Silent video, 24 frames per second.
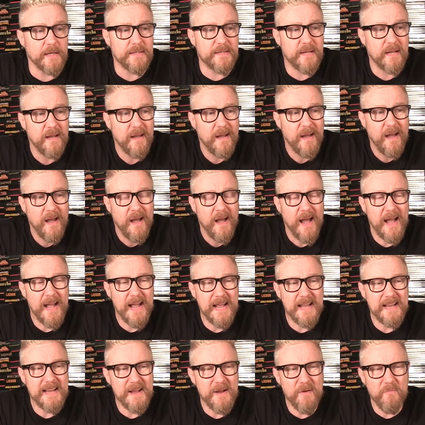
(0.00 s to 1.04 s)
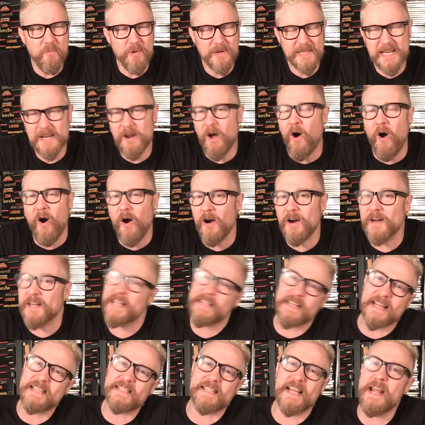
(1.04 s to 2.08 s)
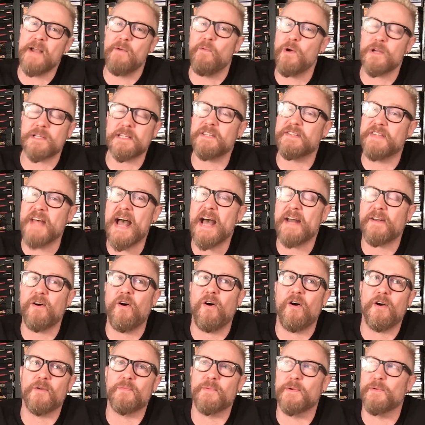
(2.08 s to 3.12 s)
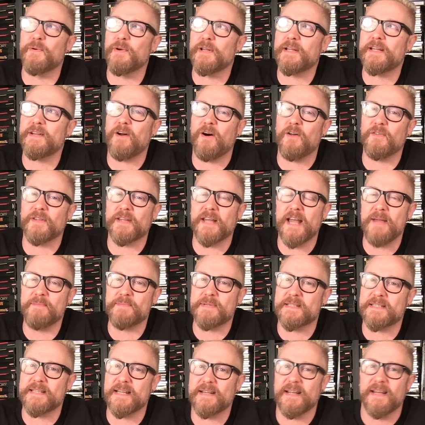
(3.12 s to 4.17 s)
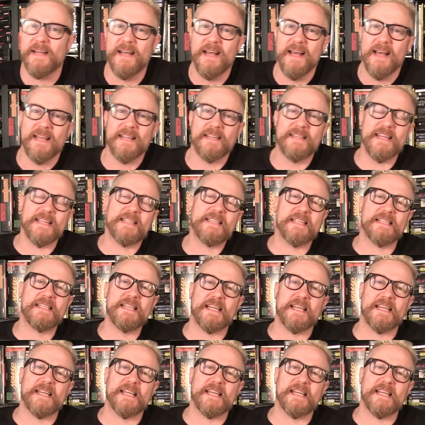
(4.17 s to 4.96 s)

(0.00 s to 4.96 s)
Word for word: And was it hard? As I say, it wasn't that hard. We were looking at all the games and said, this is